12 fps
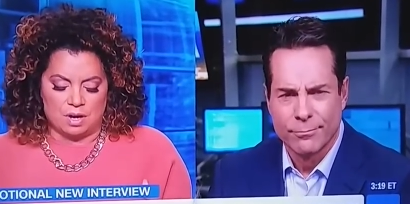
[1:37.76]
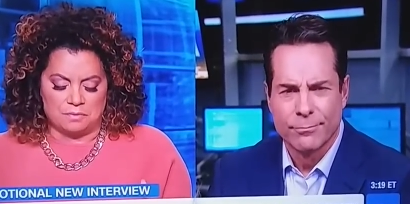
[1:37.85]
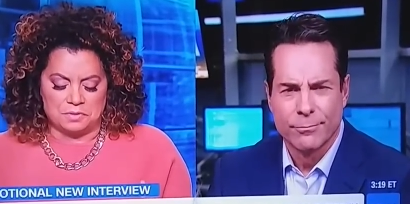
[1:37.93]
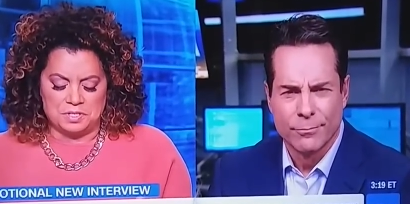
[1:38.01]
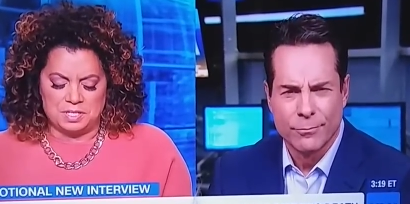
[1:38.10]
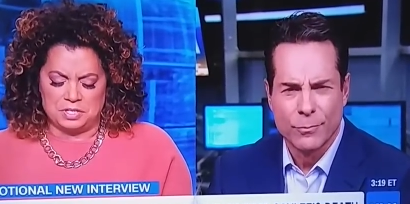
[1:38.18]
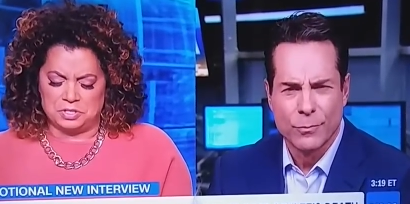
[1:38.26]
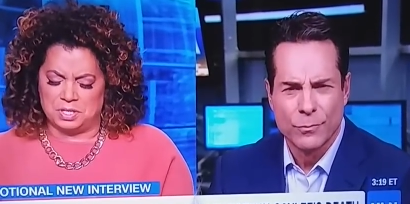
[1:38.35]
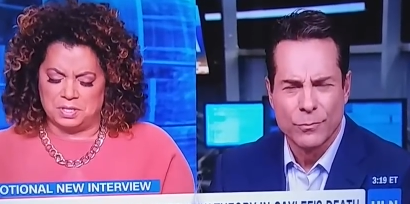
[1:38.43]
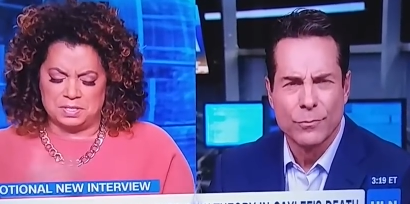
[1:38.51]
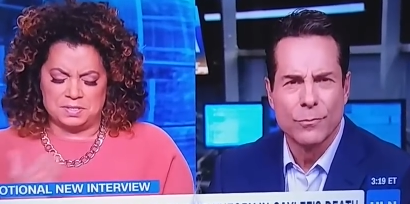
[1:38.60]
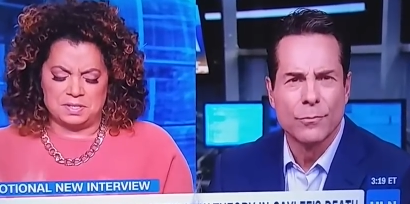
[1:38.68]
Speaker 1: conversation
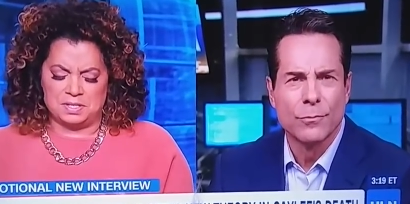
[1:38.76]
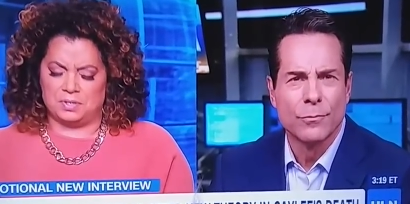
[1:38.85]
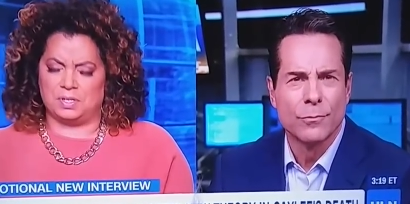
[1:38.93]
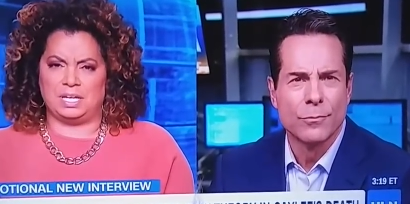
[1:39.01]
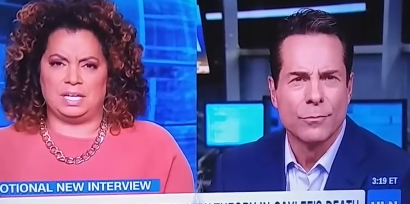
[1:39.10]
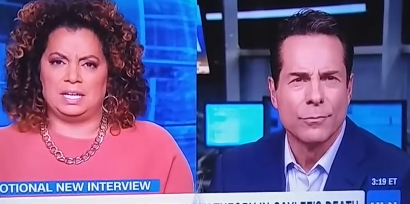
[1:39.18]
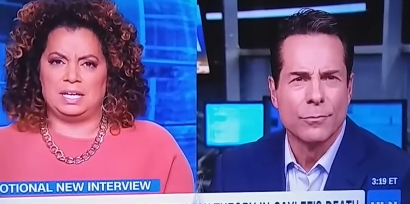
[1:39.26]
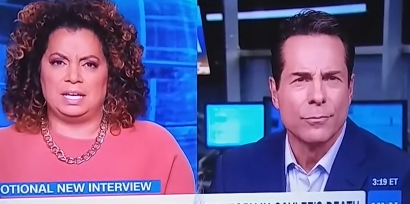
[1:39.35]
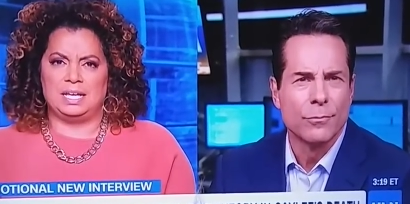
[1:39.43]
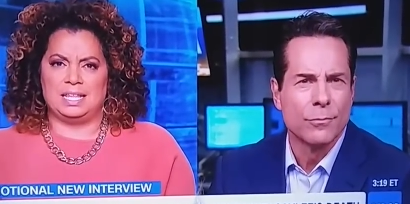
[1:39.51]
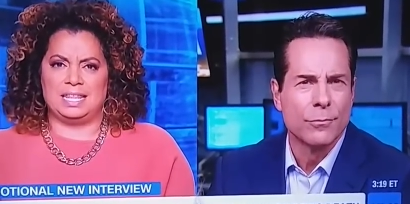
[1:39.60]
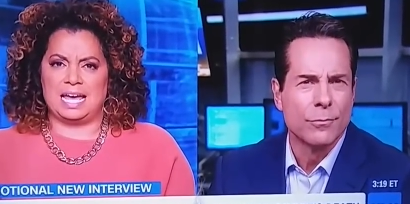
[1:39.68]
and this theory
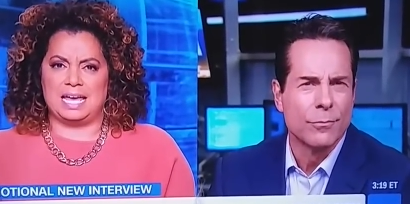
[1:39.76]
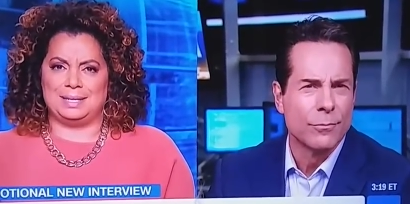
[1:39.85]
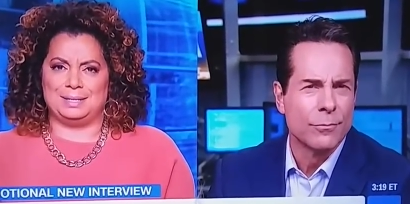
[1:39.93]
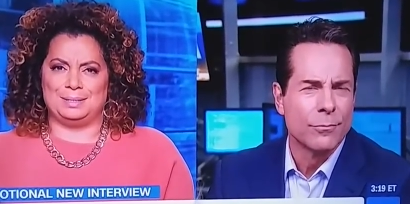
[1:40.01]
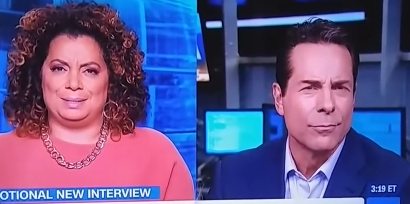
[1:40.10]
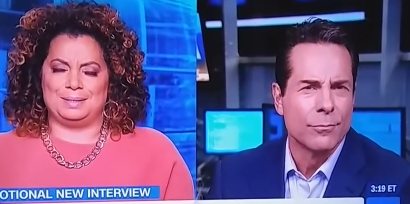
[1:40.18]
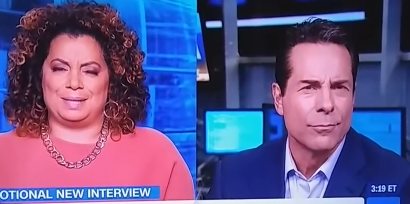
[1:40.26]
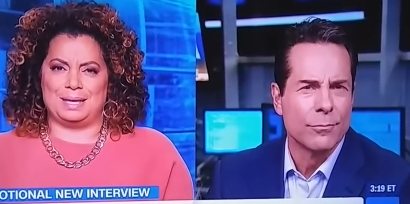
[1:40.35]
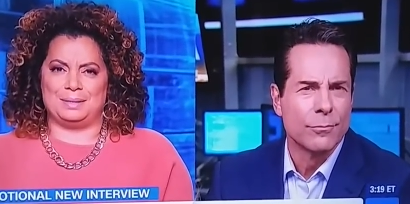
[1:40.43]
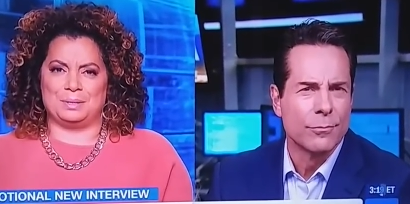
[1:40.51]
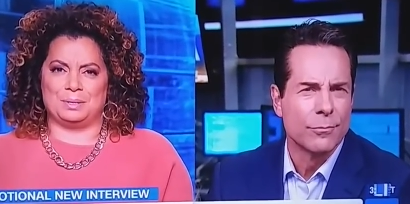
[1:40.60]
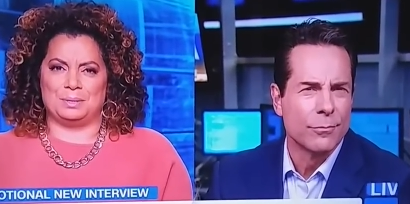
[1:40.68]
that
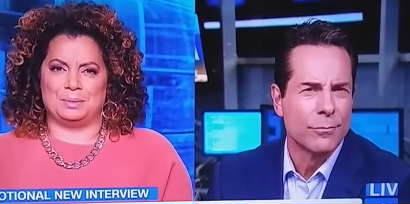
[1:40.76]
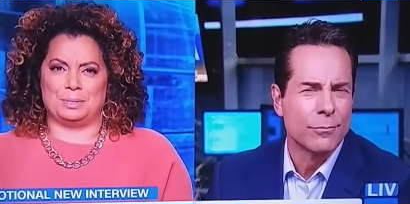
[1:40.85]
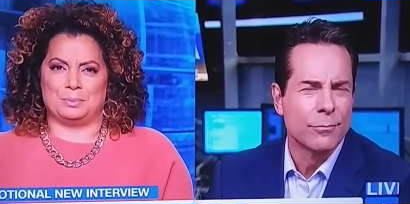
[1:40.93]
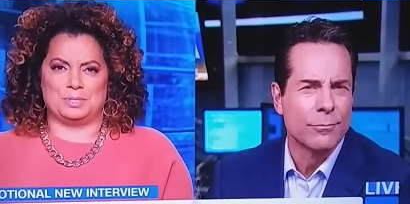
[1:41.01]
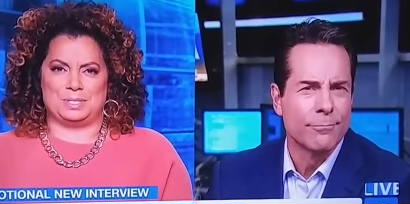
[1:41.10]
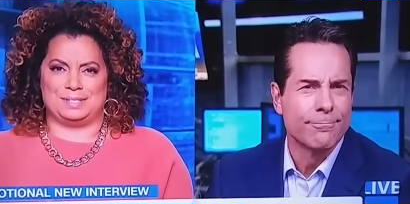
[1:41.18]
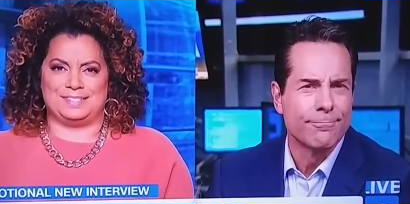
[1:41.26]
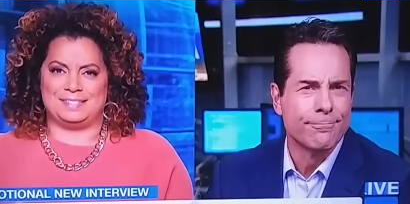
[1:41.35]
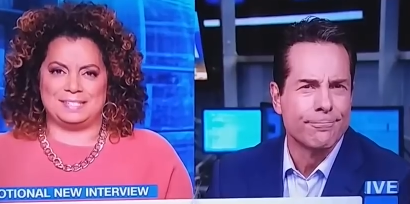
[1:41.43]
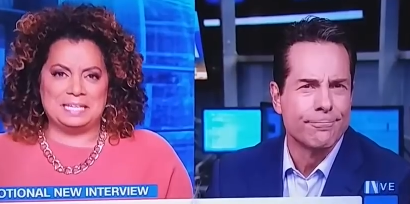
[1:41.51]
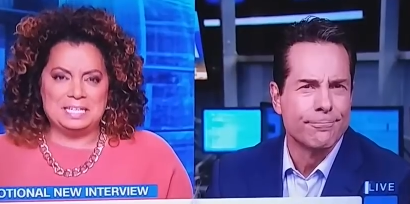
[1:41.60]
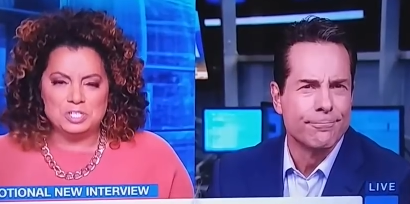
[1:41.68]
that there there was a
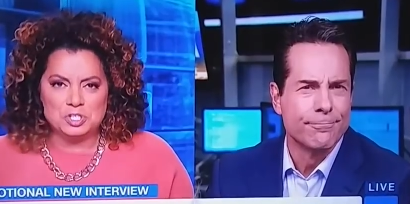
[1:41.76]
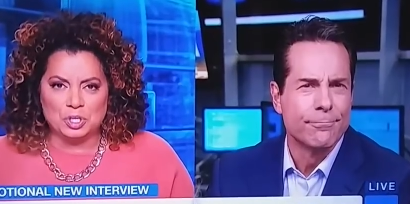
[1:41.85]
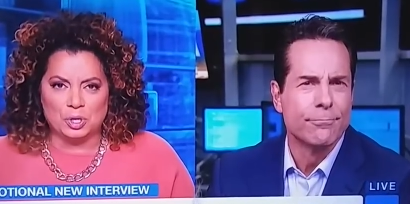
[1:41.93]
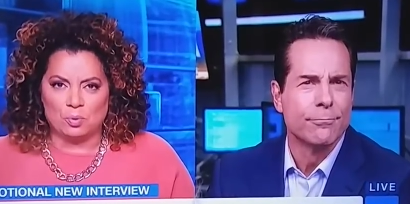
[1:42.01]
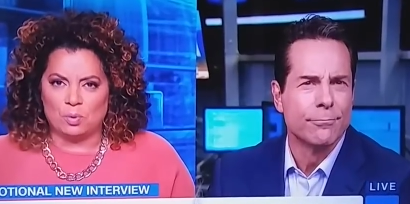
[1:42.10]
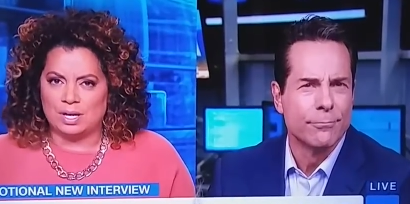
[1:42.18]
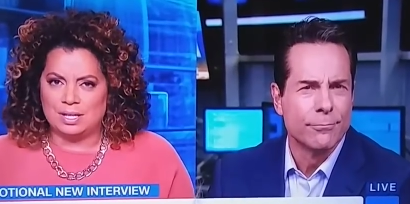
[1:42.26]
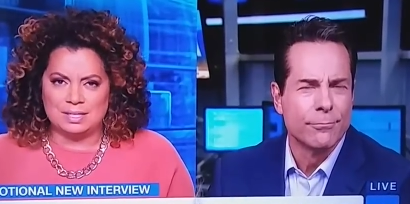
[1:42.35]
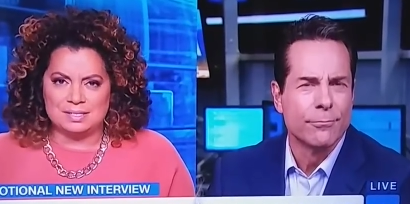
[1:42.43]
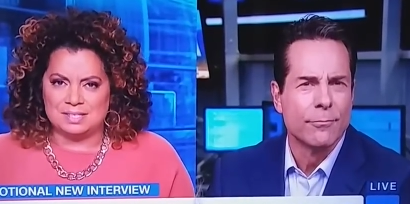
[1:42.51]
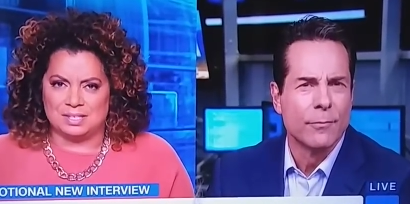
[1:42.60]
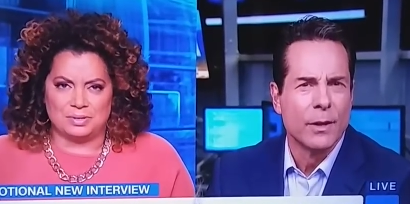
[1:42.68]
seizure. Where did
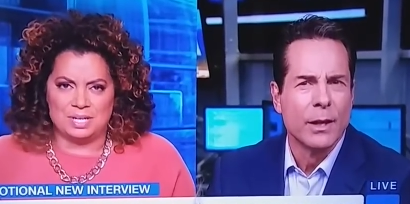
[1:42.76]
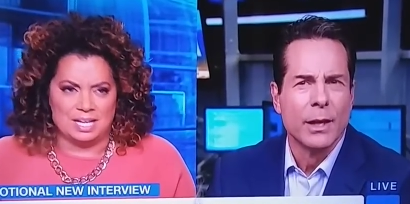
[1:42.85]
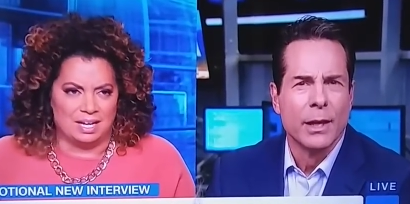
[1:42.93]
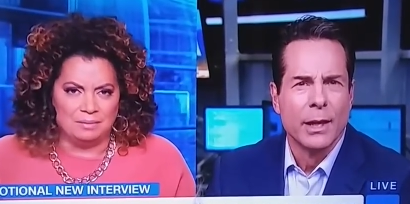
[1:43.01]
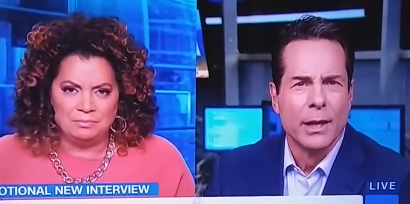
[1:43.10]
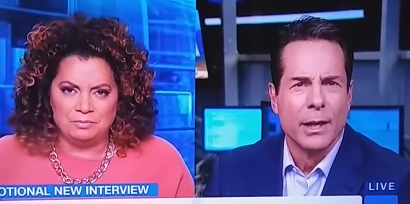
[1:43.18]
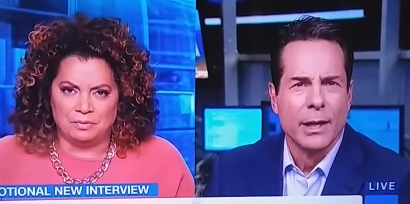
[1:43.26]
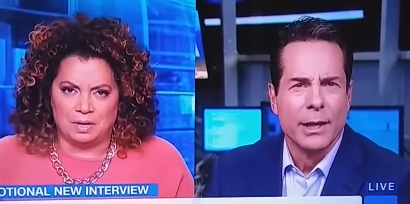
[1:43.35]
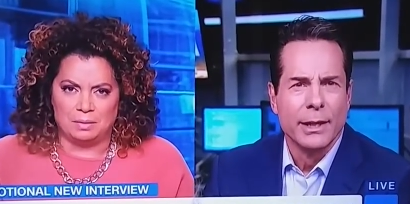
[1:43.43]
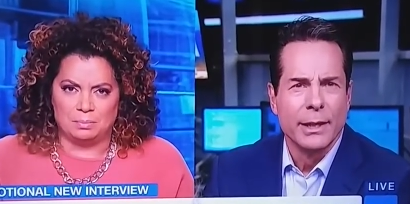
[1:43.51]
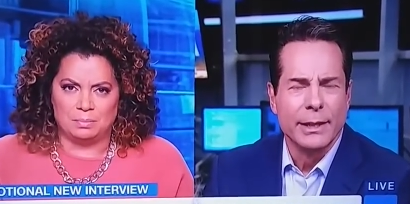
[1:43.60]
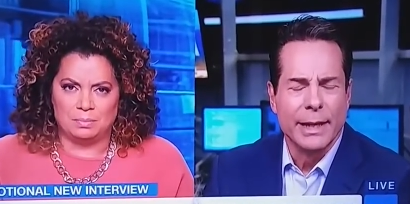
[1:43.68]
this theory come
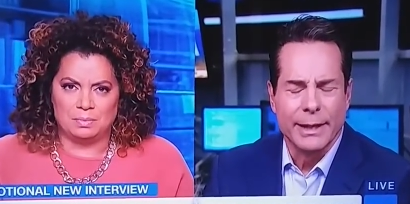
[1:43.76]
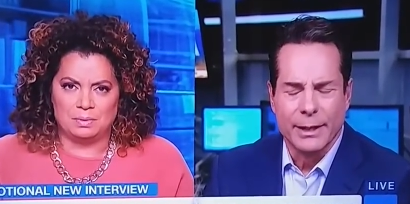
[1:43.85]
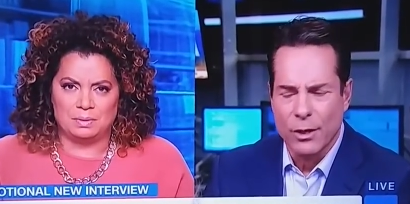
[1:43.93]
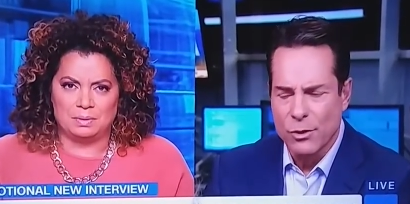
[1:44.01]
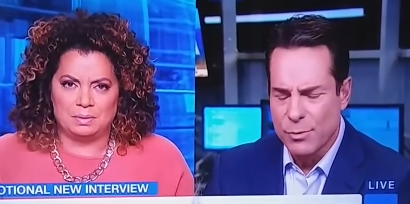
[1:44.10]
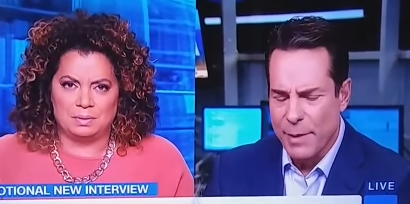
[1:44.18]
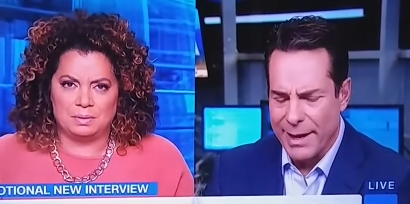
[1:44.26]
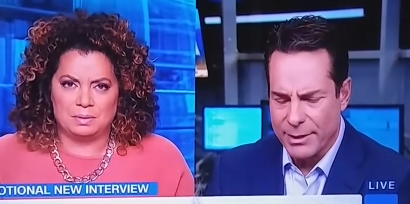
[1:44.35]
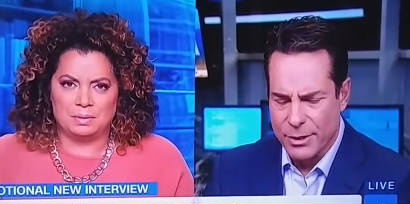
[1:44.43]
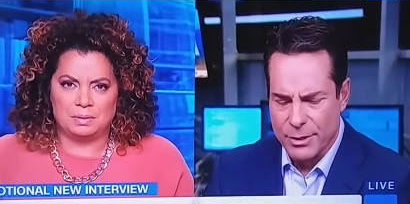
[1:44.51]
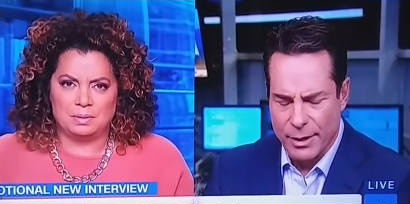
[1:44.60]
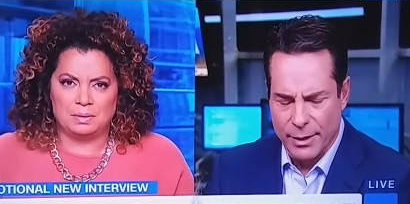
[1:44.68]
from?
Speaker 2: Yeah, it goes back
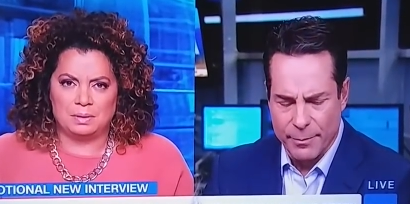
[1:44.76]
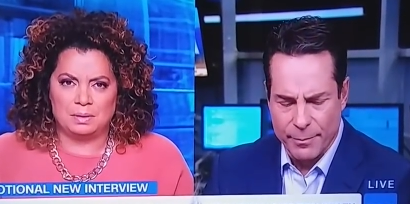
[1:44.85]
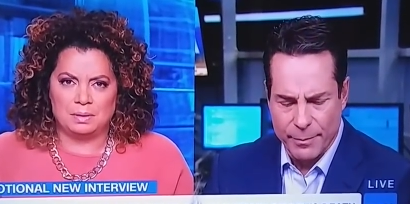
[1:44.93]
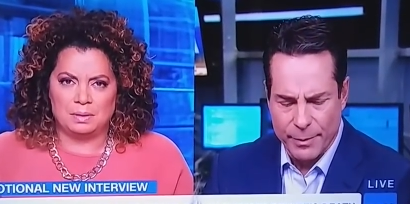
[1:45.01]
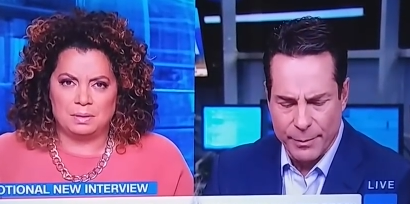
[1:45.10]
to, um,